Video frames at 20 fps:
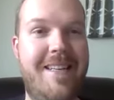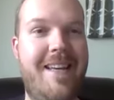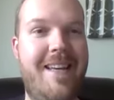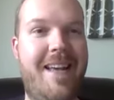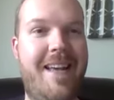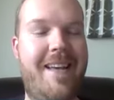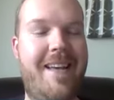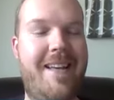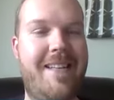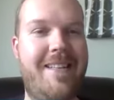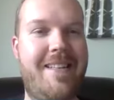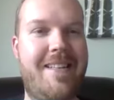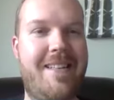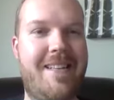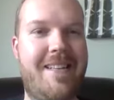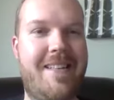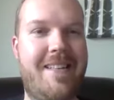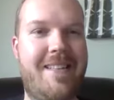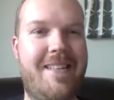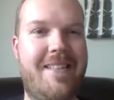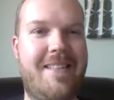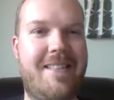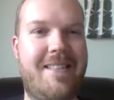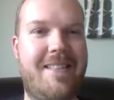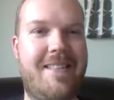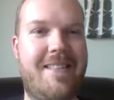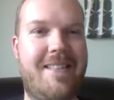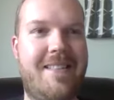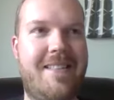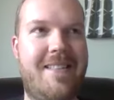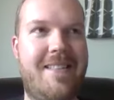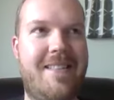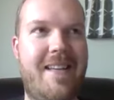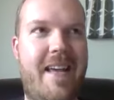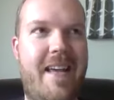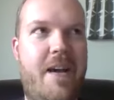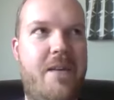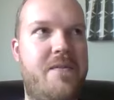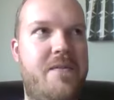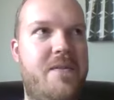and
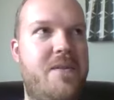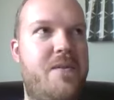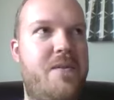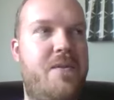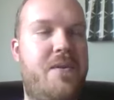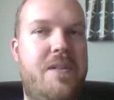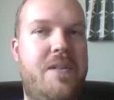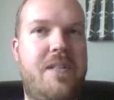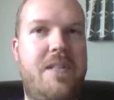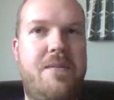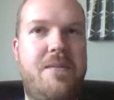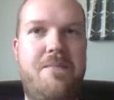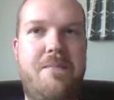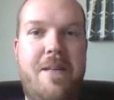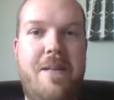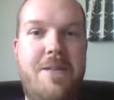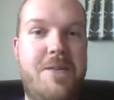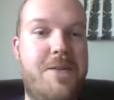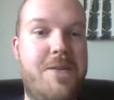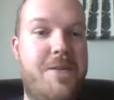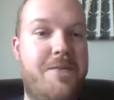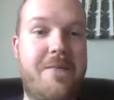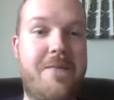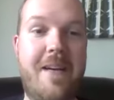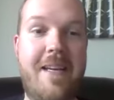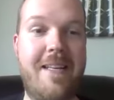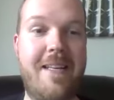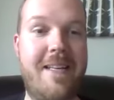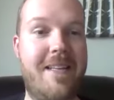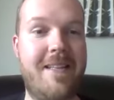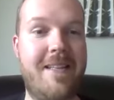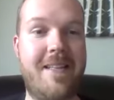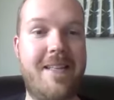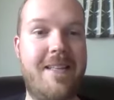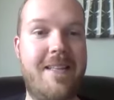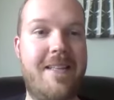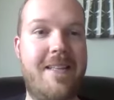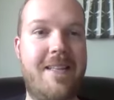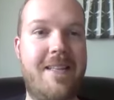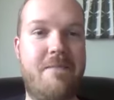out of school, I just couldn't find
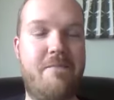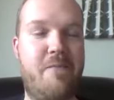anything,